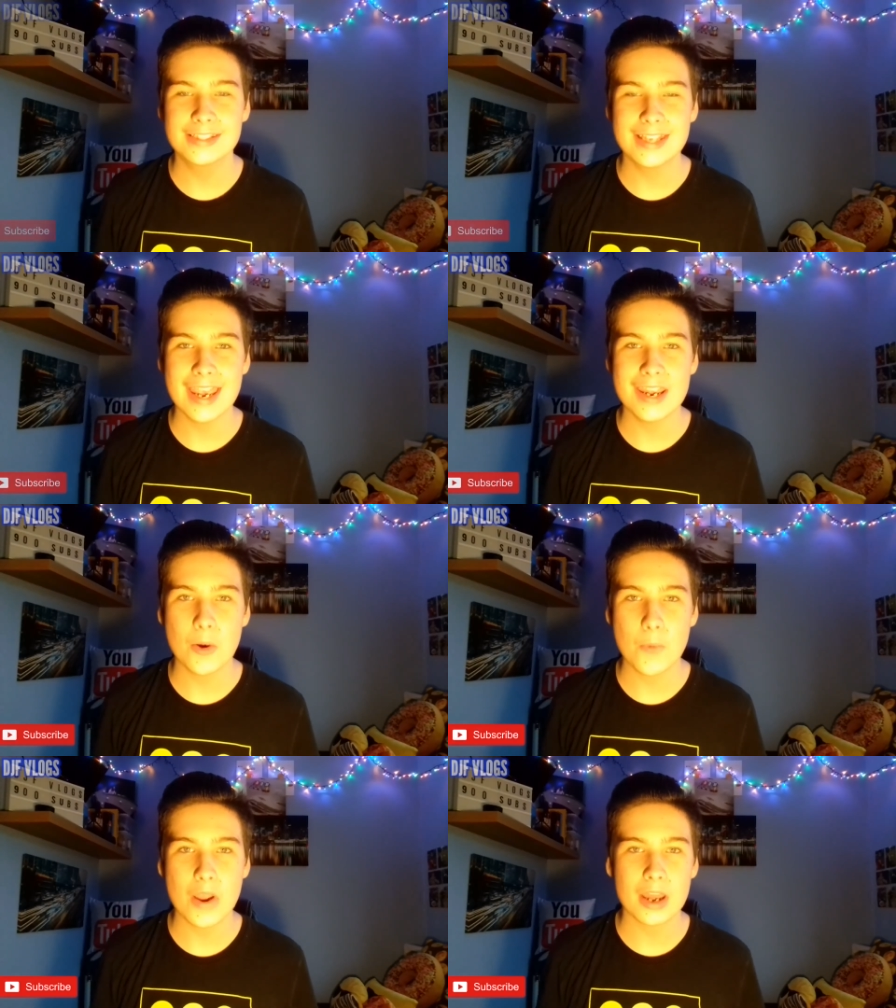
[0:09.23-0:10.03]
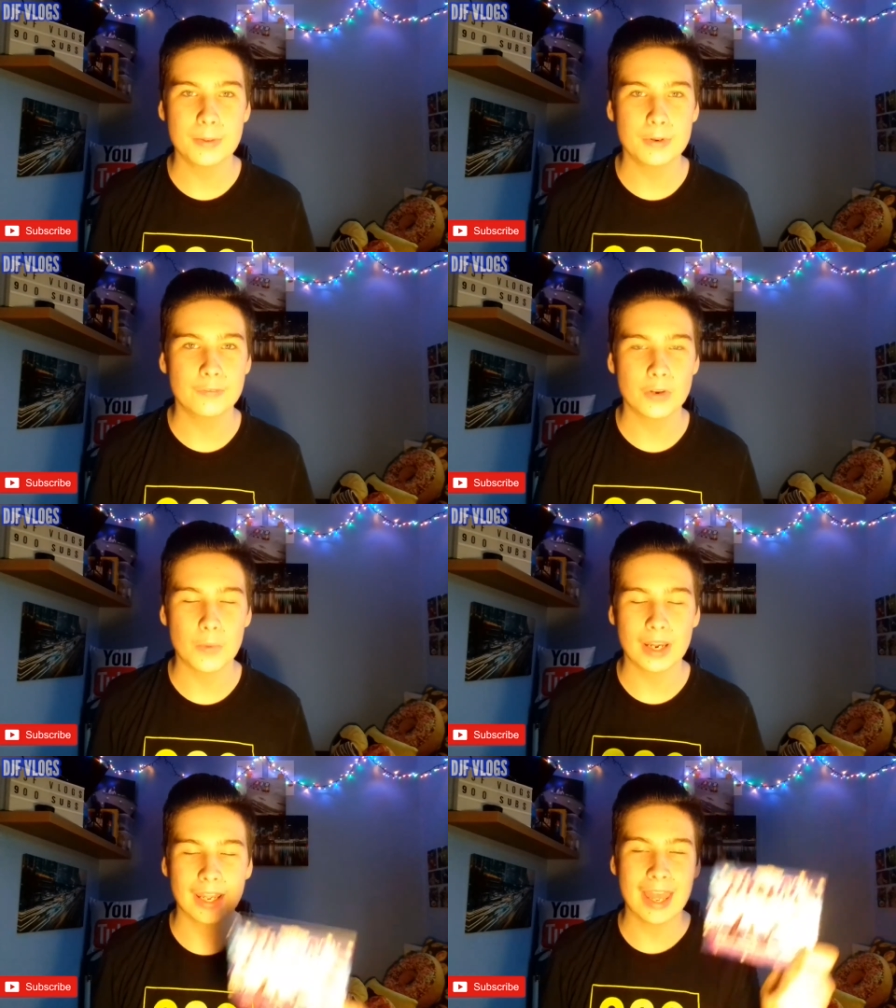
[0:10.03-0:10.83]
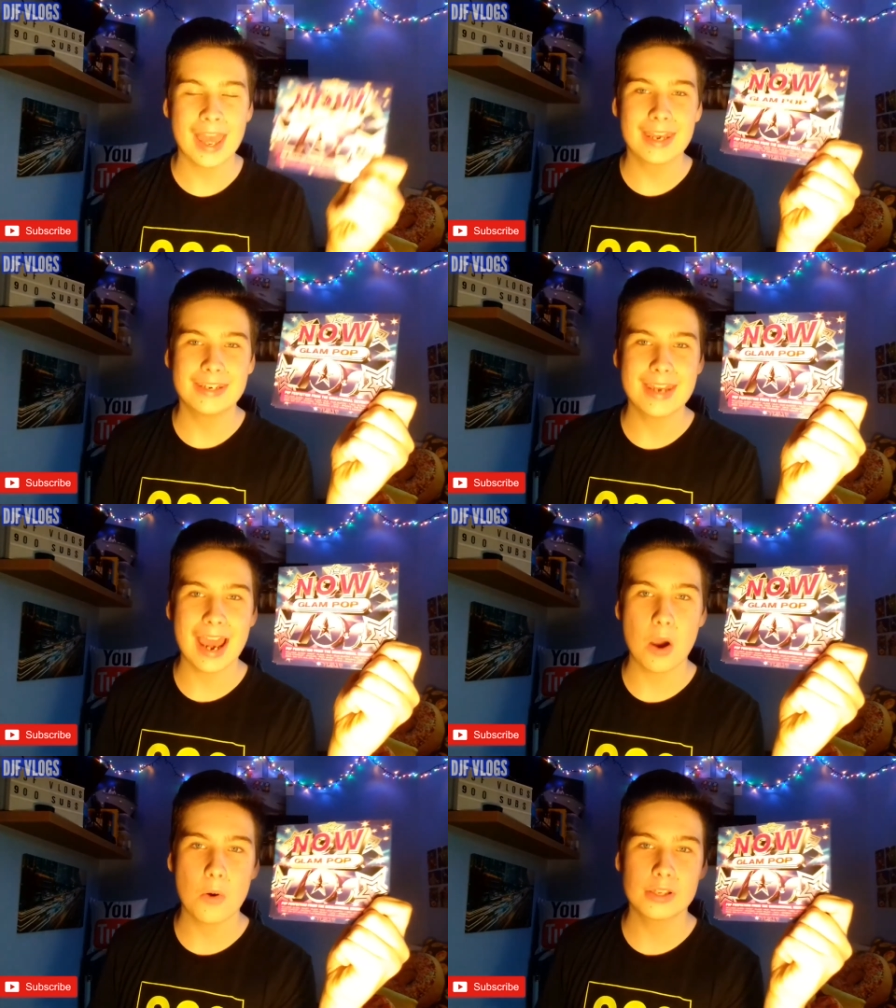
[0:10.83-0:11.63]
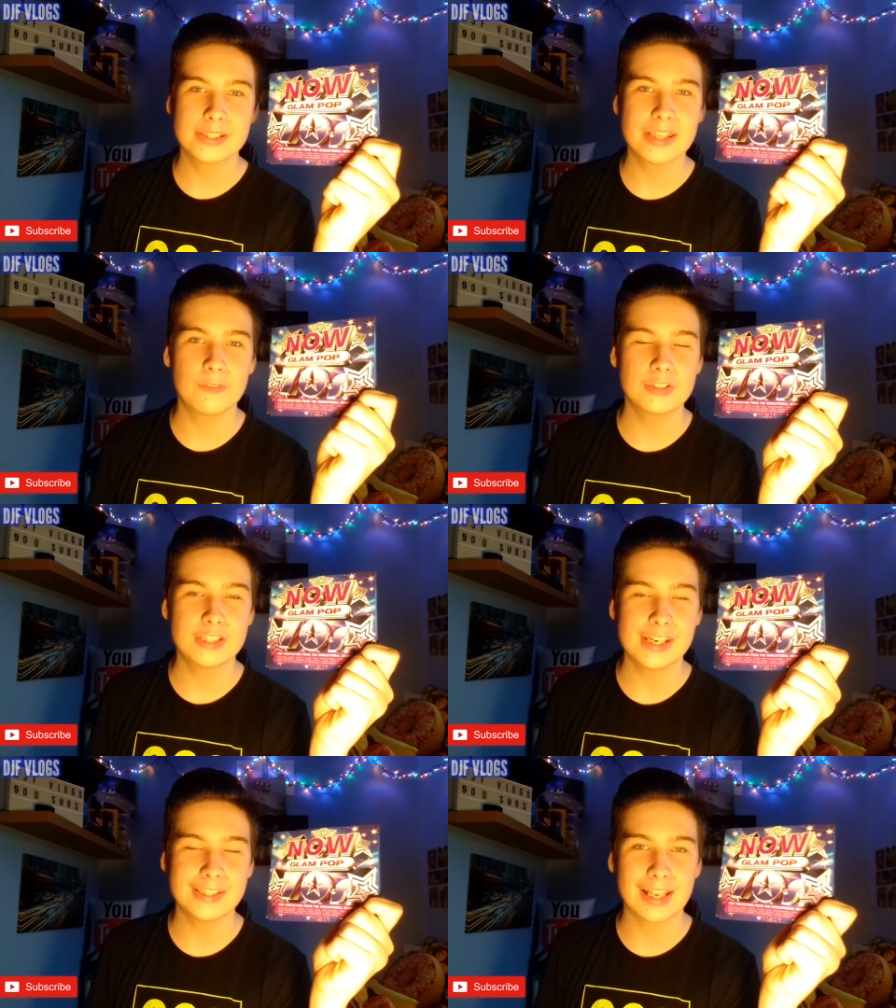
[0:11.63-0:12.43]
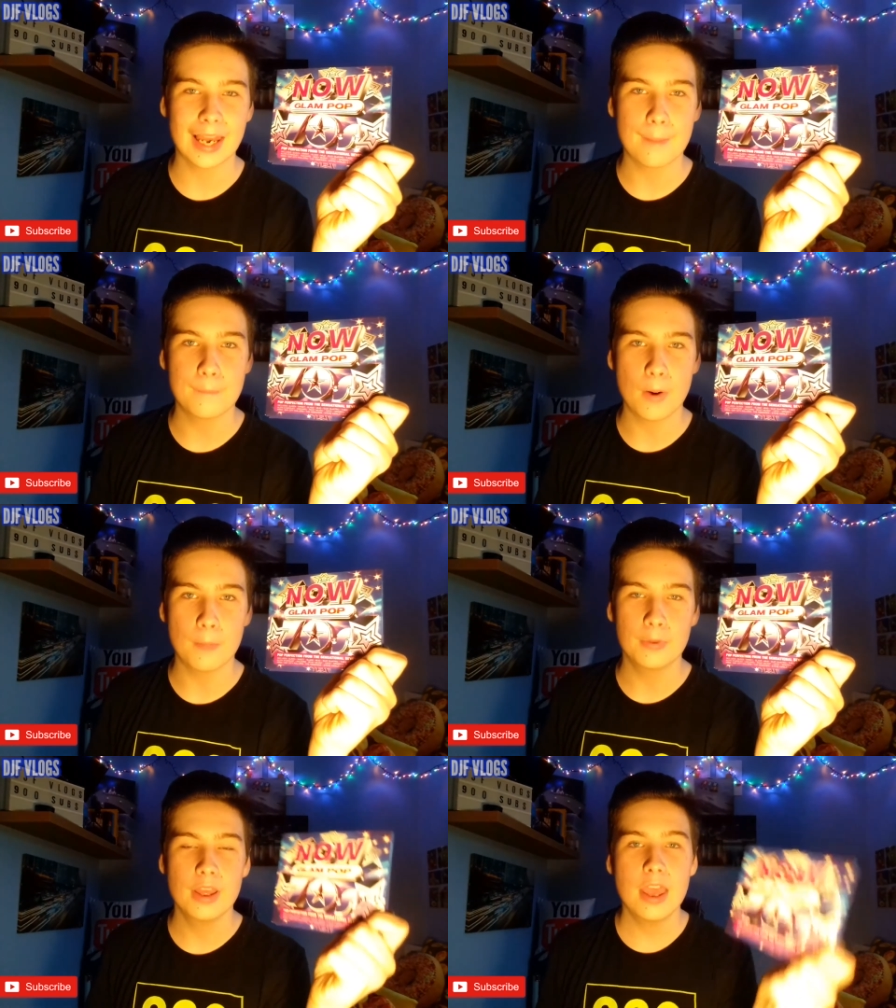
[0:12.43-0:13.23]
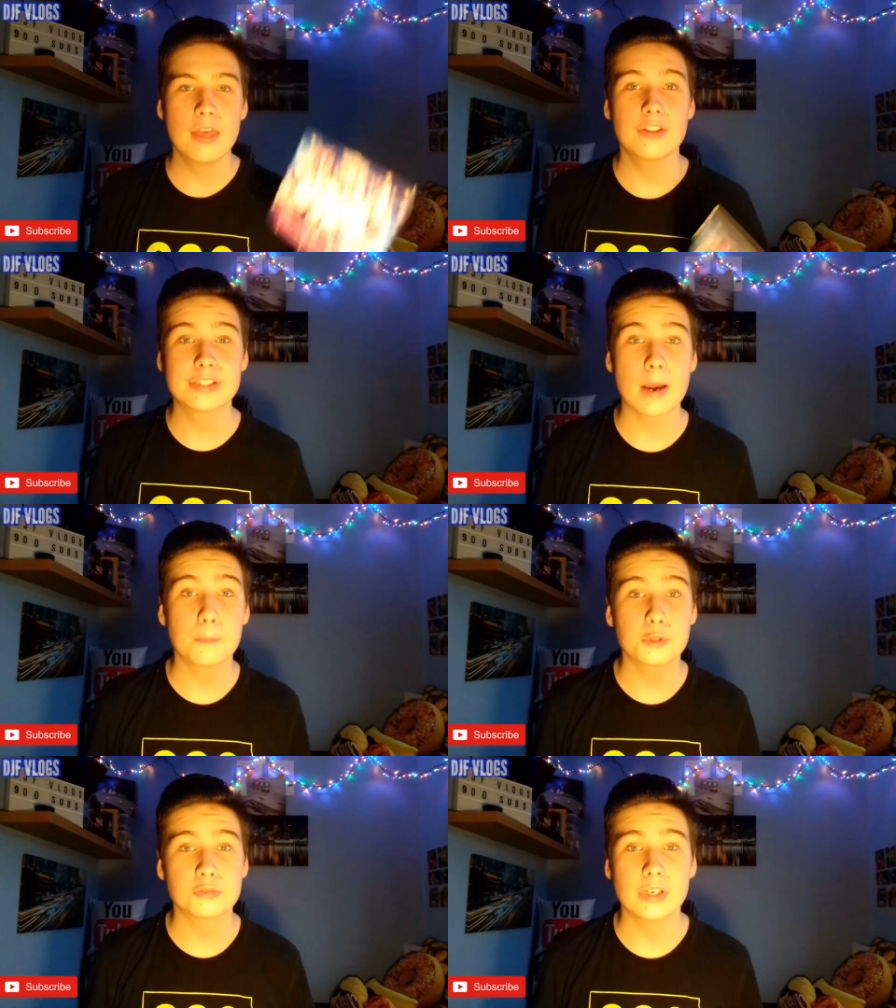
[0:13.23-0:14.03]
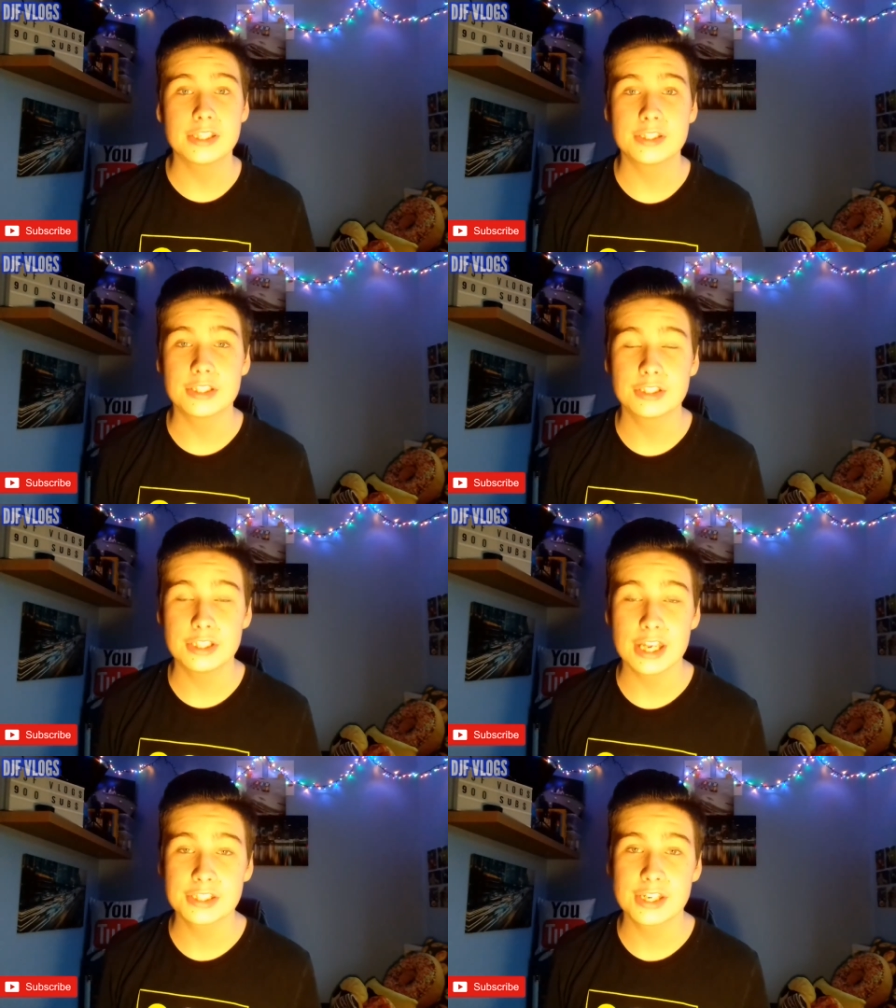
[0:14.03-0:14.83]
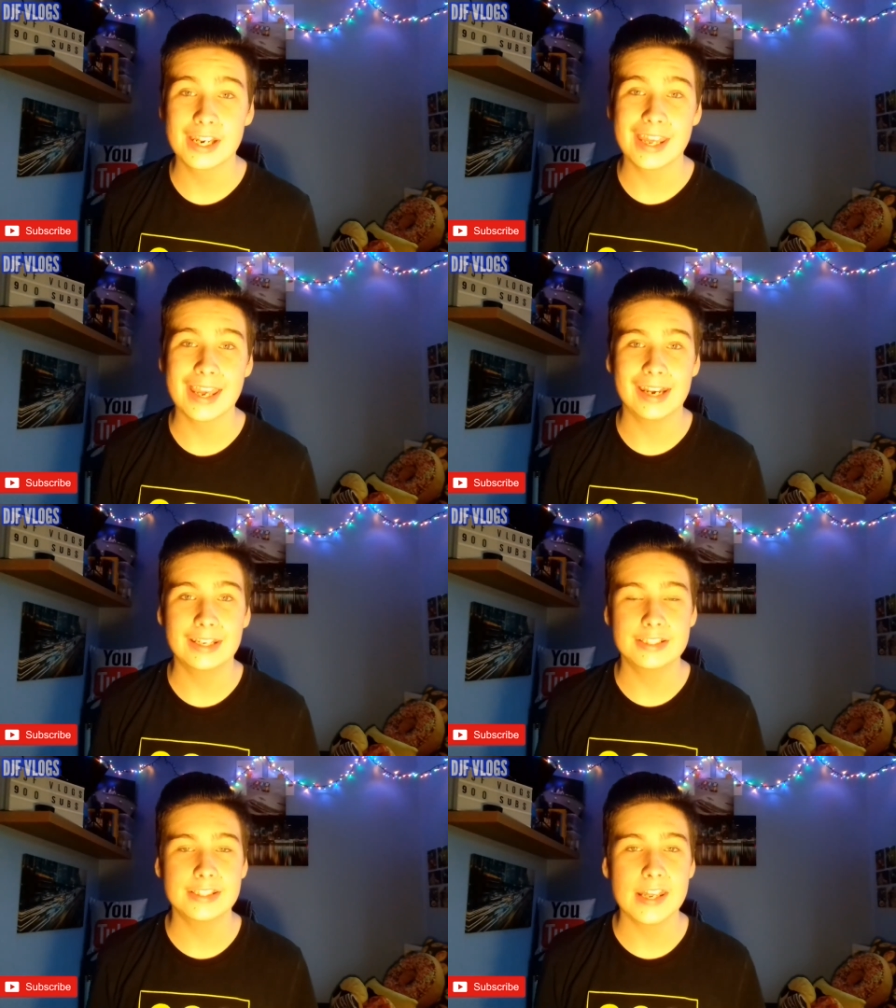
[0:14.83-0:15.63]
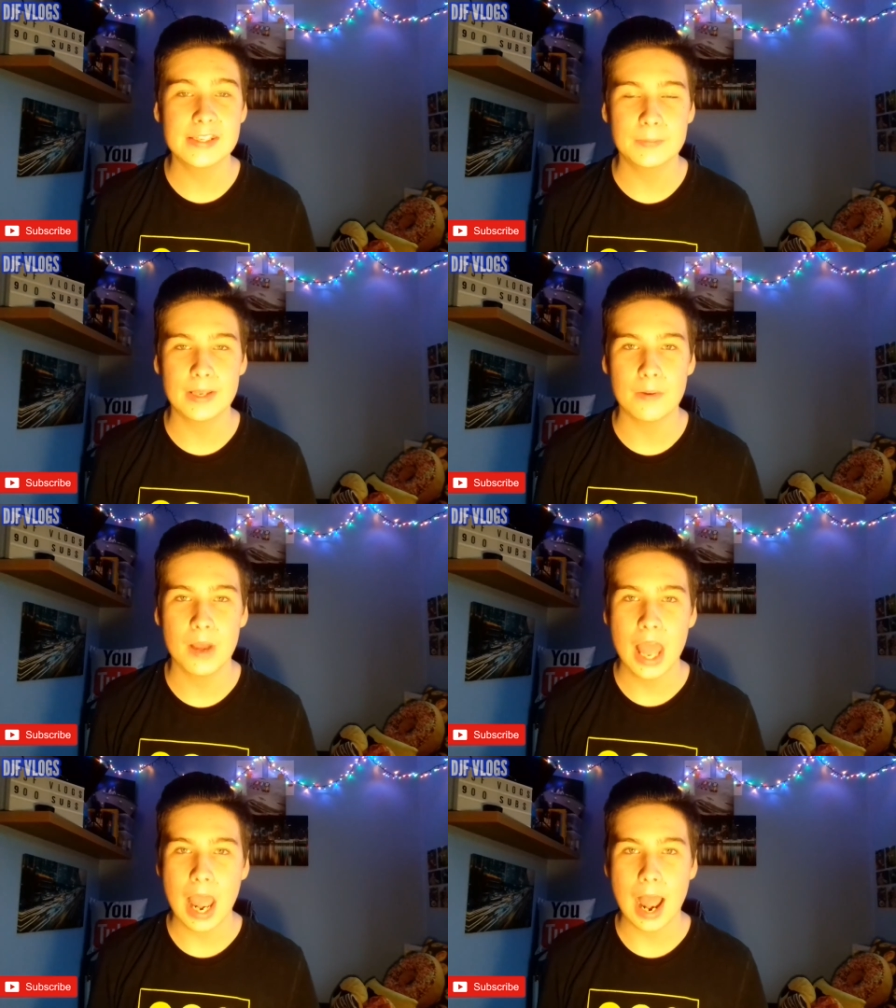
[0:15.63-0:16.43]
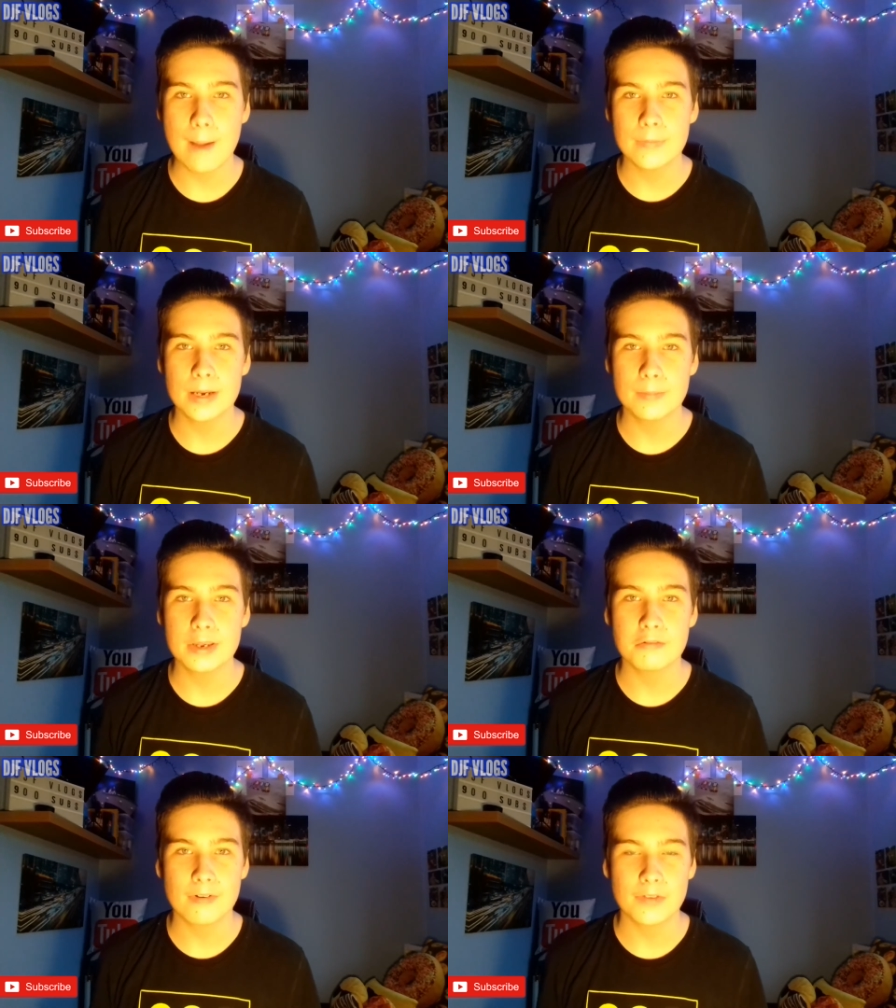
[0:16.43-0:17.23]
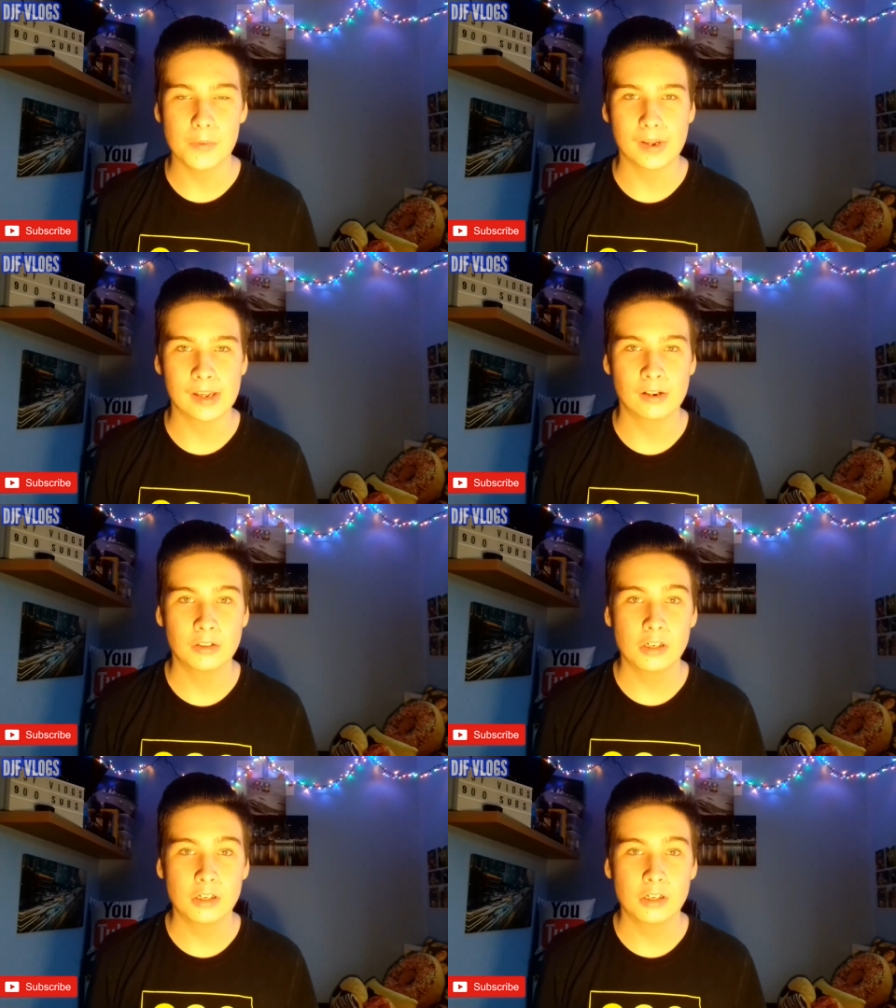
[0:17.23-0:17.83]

Today we are going to be reviewing Now 70s Glam Pop. This album was released yesterday and in today's video I'm going to be reviewing it.